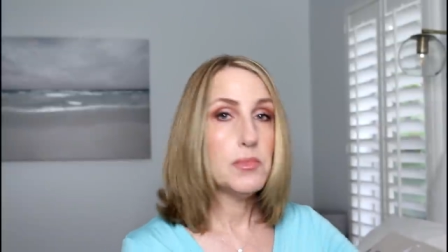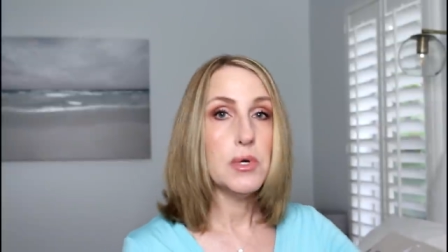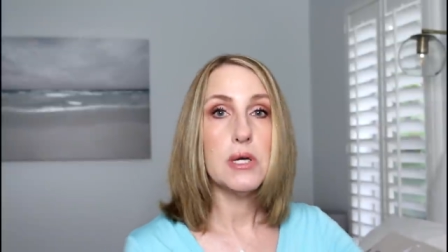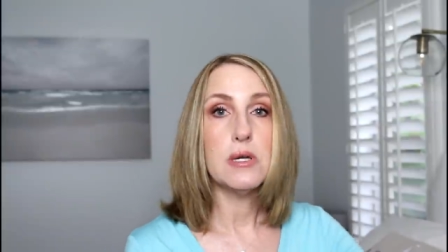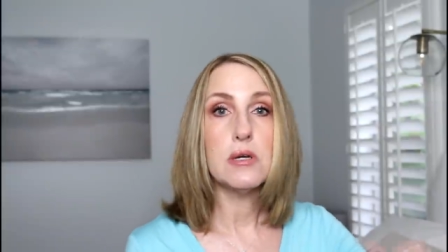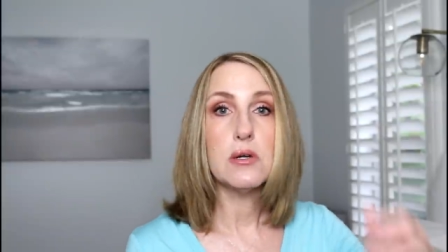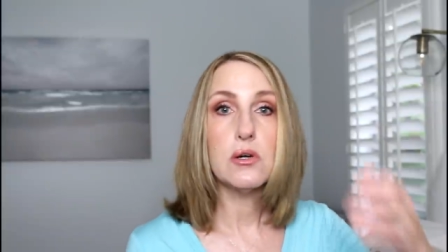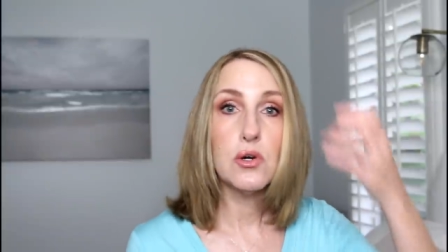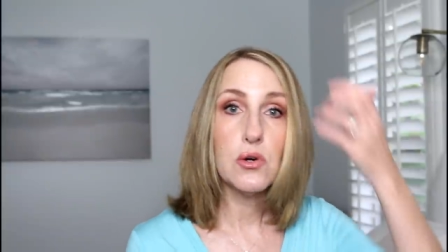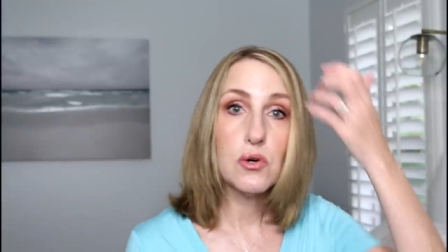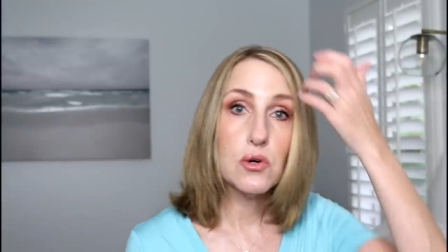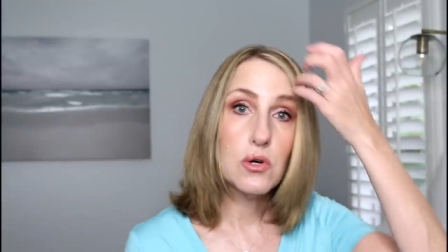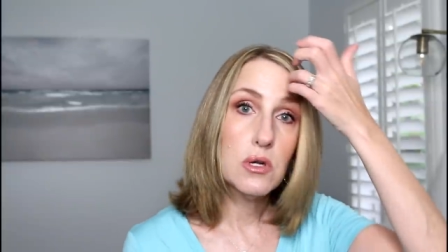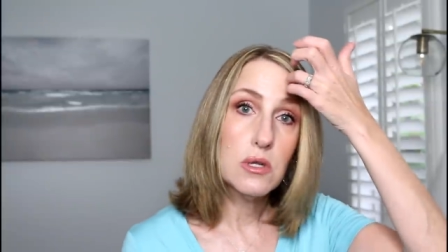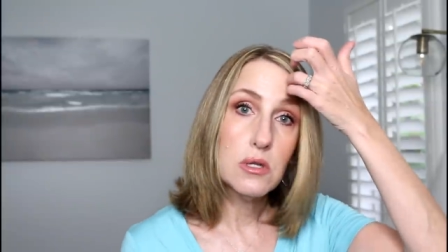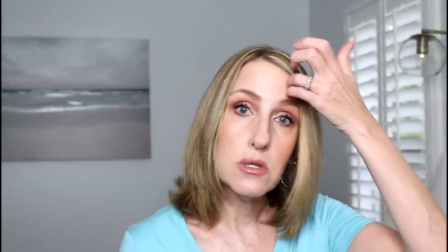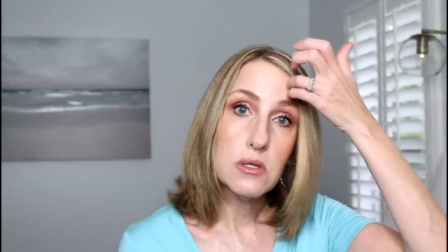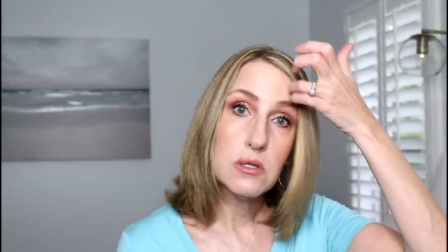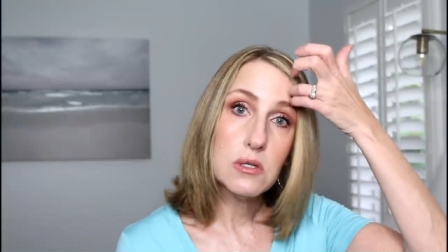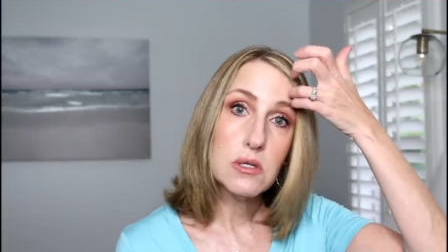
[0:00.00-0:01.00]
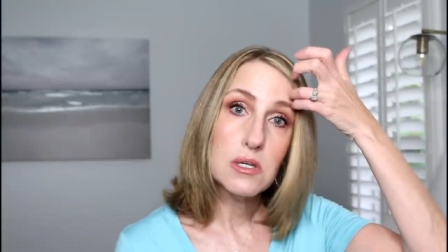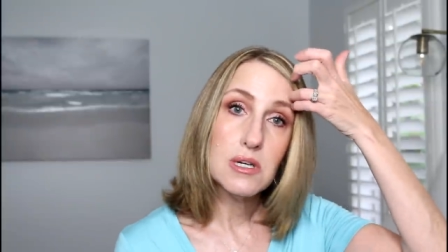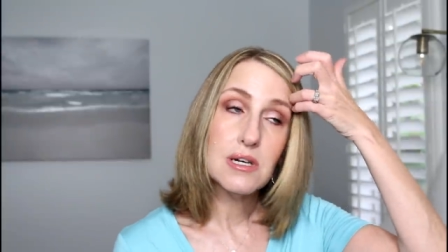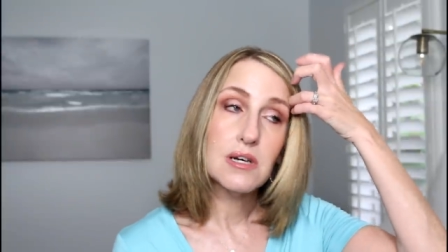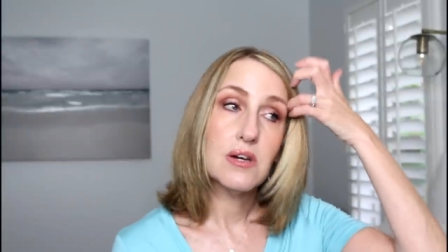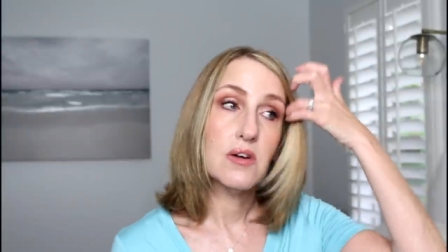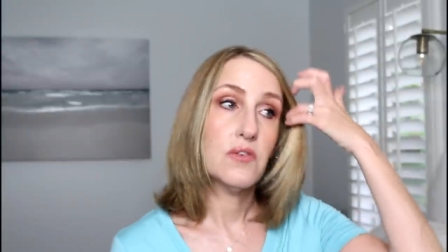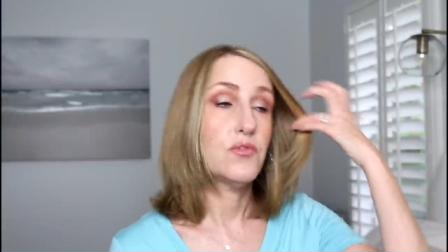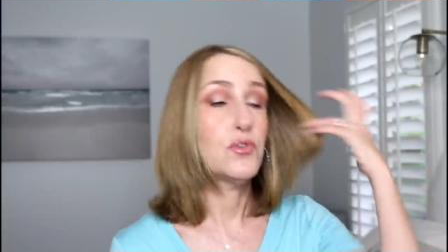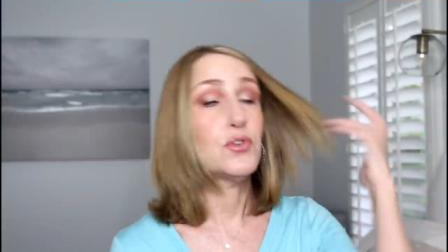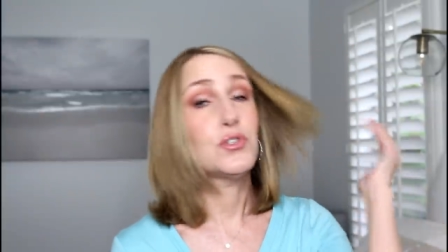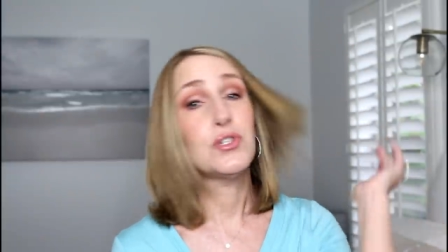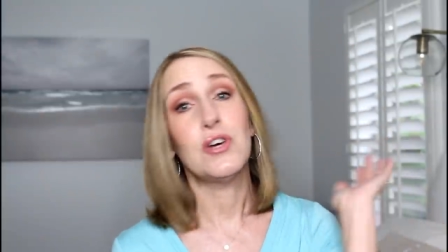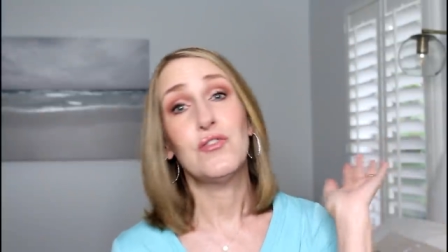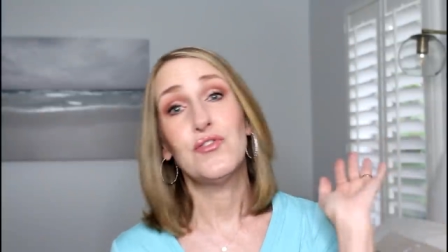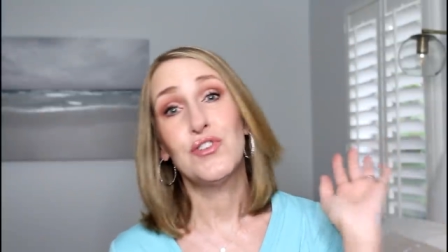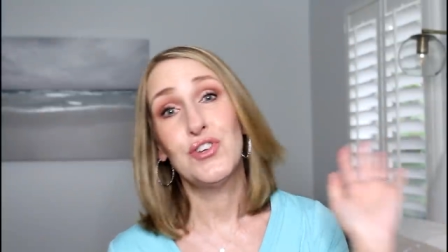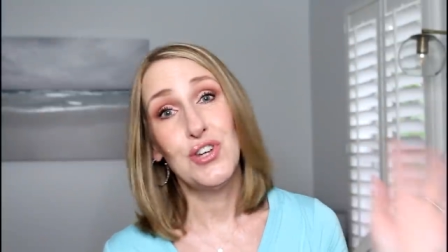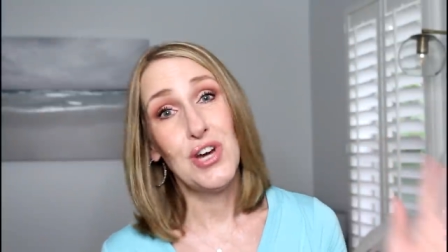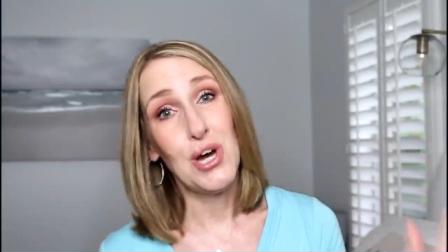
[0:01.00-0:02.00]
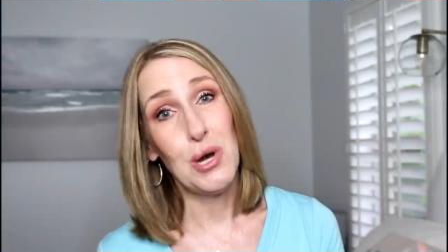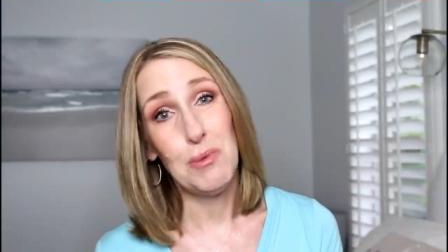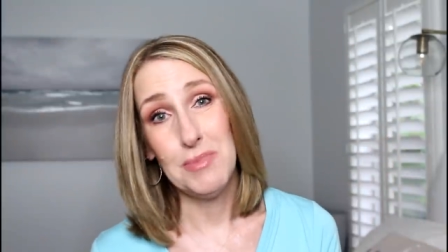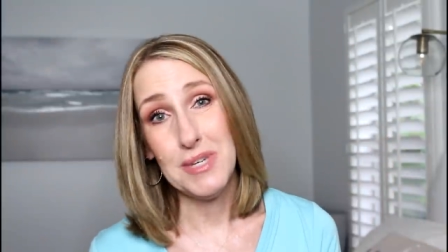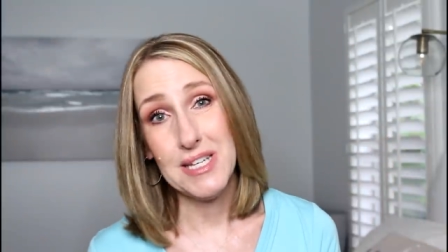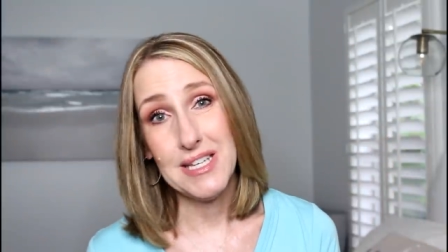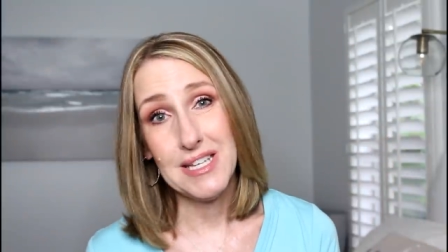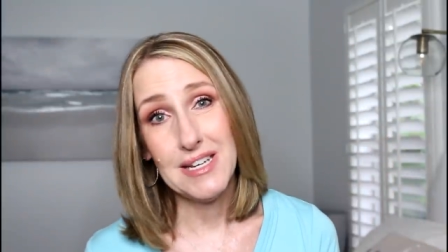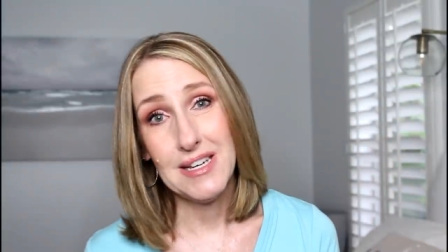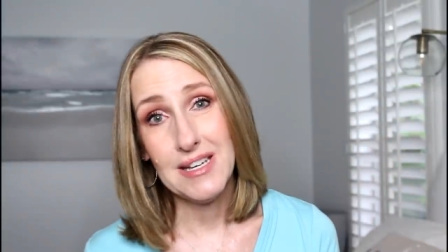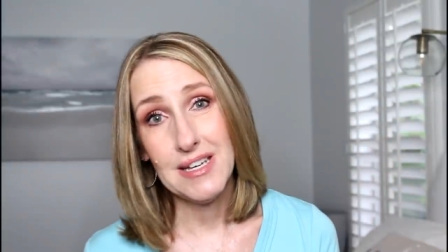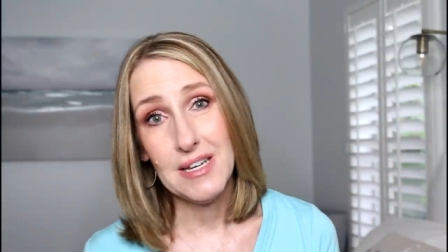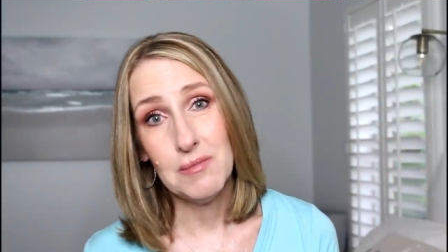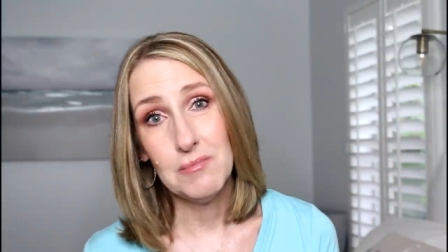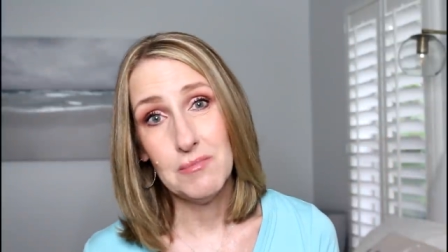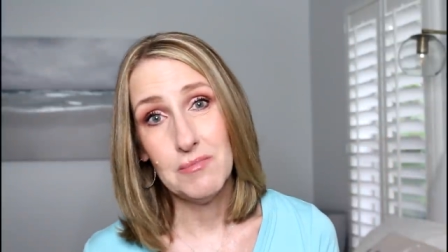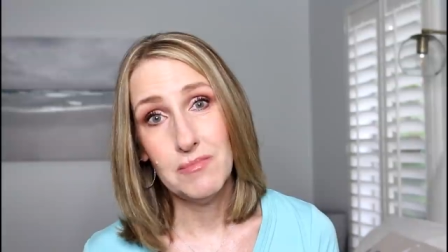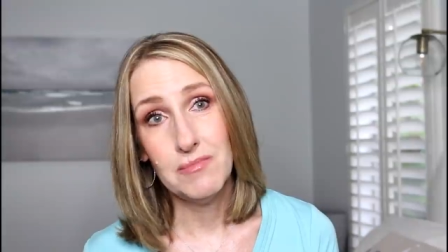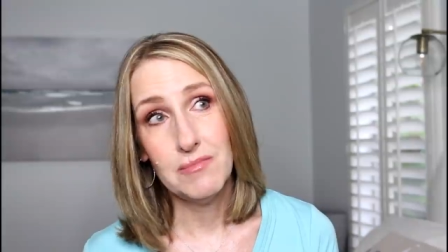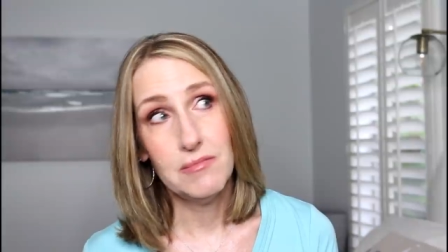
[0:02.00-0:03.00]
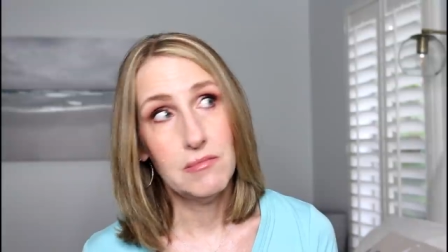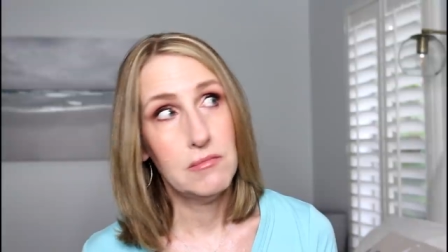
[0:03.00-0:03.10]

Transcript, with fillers: but girl, First off, you know how picky I am.